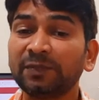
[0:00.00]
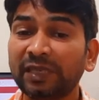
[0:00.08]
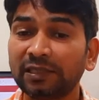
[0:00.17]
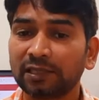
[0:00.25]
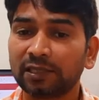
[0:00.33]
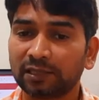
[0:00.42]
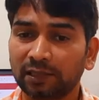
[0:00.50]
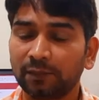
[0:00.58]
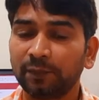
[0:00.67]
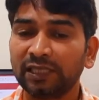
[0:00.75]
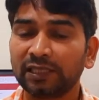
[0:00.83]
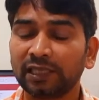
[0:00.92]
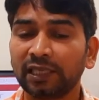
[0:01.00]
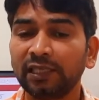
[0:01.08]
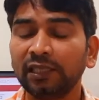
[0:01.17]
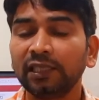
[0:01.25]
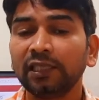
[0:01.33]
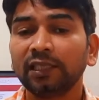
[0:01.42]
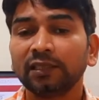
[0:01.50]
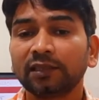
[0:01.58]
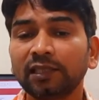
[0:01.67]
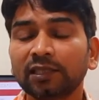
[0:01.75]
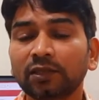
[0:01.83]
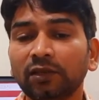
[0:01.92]
system. Basically
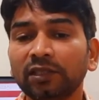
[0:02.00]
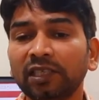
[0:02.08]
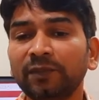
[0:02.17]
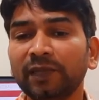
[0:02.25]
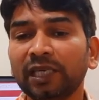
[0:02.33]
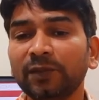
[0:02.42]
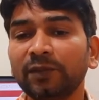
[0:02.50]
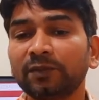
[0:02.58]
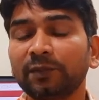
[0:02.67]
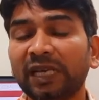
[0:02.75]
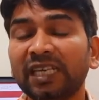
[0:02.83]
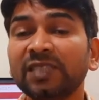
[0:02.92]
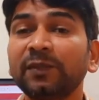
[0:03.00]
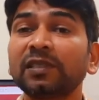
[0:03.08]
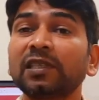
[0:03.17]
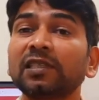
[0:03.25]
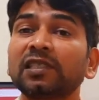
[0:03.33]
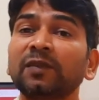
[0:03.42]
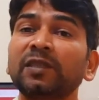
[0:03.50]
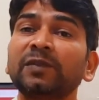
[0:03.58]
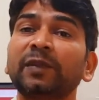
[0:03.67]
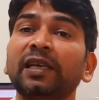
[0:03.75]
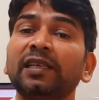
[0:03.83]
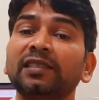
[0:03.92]
this content management system is
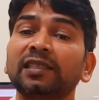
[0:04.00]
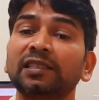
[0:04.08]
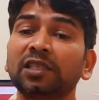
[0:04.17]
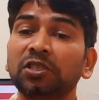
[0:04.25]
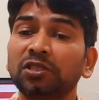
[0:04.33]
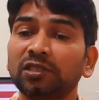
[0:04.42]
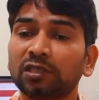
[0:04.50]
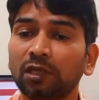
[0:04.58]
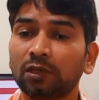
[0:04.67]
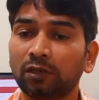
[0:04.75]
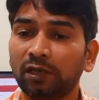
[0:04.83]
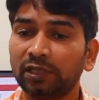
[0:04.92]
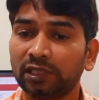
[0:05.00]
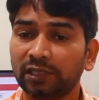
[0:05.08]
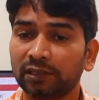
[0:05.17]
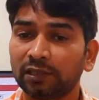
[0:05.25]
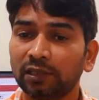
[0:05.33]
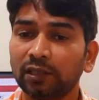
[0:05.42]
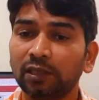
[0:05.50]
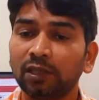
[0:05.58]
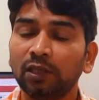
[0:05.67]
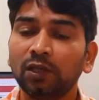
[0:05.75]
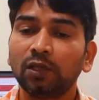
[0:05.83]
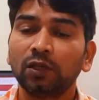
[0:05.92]
managing the digital content.
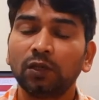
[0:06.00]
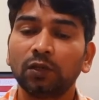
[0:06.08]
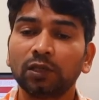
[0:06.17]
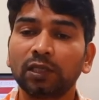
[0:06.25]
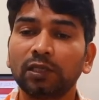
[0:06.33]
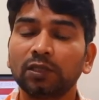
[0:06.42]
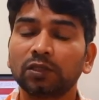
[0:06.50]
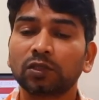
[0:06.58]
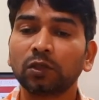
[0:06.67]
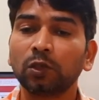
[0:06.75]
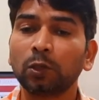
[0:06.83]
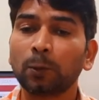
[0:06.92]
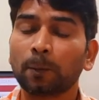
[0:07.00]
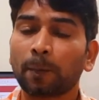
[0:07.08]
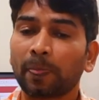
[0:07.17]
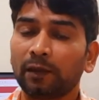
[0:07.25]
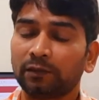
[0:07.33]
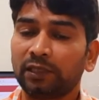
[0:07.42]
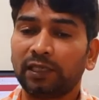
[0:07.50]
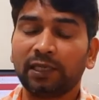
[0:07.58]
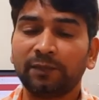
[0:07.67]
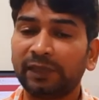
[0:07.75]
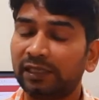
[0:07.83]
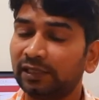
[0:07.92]
Okay, so there are
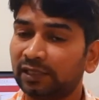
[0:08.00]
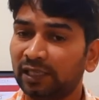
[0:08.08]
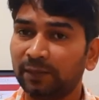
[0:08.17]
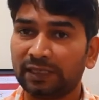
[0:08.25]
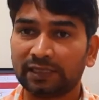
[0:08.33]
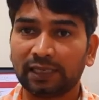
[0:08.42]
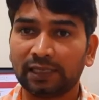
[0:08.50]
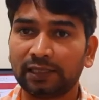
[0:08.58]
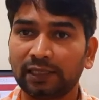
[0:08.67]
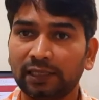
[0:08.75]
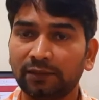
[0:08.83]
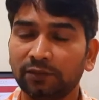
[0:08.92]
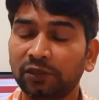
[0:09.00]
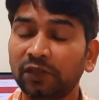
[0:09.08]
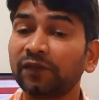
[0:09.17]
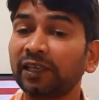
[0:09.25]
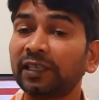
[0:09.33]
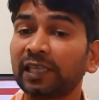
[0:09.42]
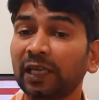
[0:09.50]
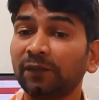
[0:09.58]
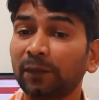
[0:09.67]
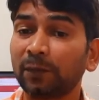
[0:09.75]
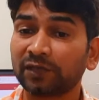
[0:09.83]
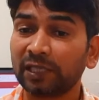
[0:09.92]
many CMS are there, different type
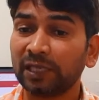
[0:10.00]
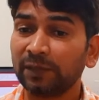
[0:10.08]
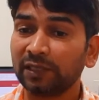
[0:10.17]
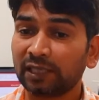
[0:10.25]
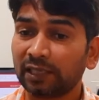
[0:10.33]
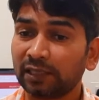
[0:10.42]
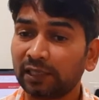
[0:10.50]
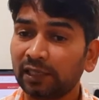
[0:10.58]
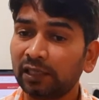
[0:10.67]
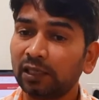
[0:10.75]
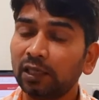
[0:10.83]
of CMS are there.